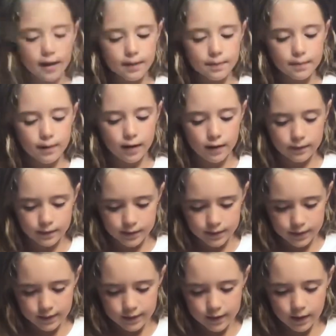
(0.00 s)

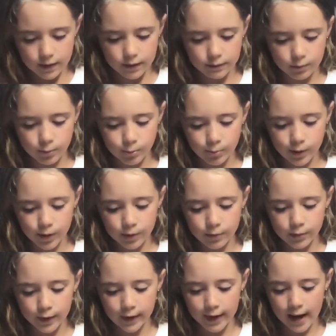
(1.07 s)
hypothesis of what will
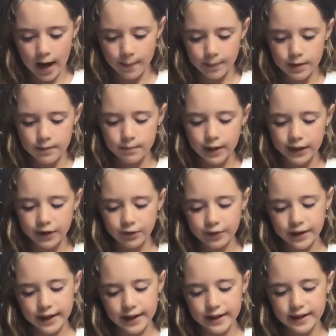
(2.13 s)
happen by
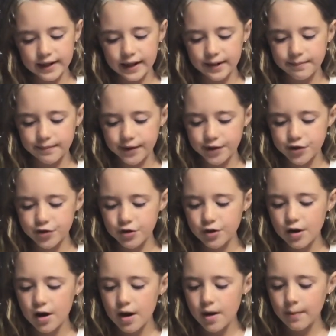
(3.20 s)
creating a mixture
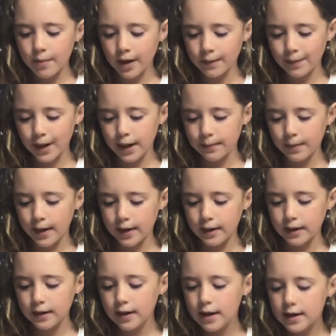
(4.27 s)
by pipetting
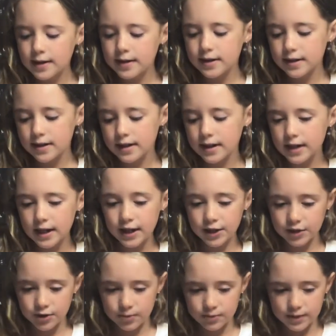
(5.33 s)
C into
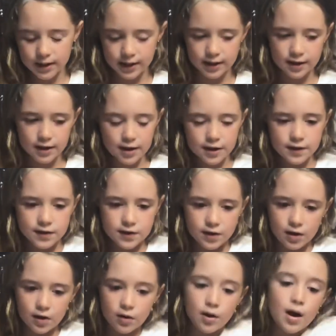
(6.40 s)
D.
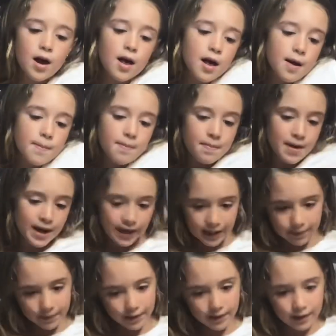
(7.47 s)
So
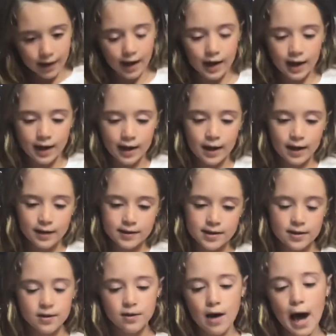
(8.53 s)
maybe, so
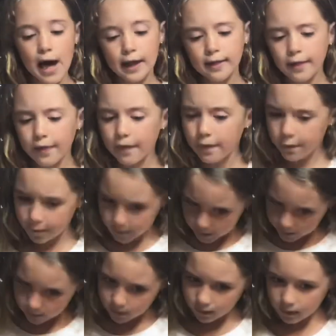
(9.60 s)
I
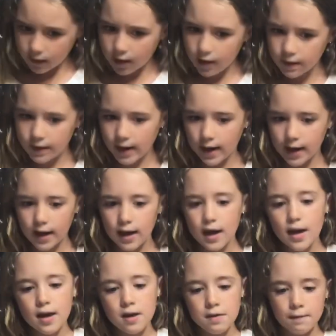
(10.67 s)
think that
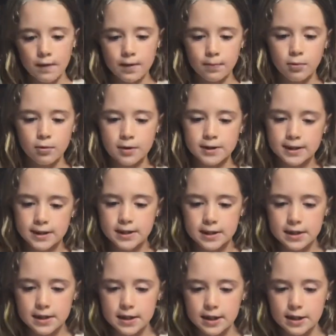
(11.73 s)
if I pour
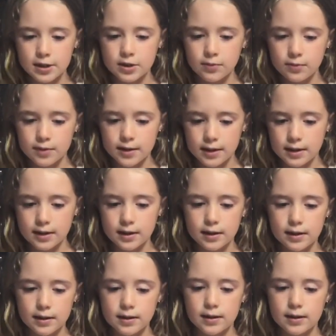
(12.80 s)
C into D